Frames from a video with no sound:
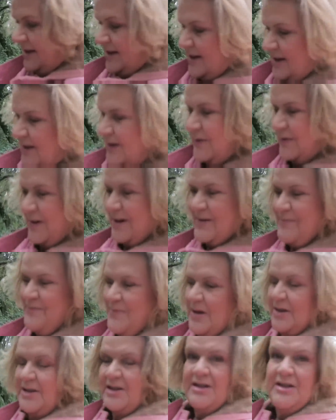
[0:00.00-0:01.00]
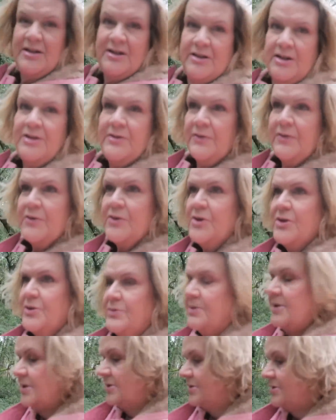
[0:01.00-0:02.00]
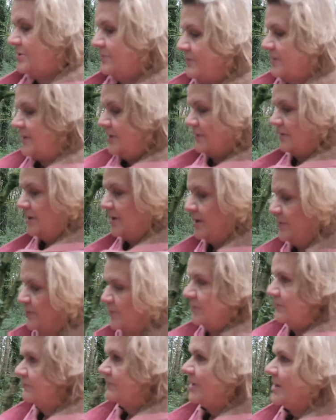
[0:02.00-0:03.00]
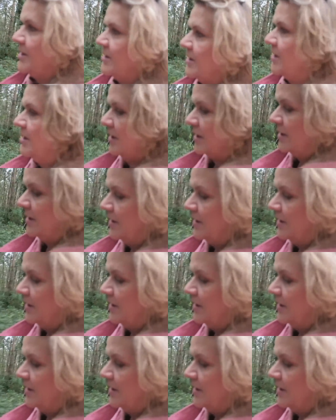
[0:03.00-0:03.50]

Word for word: It's very muddy underfoot. We could do without any more rain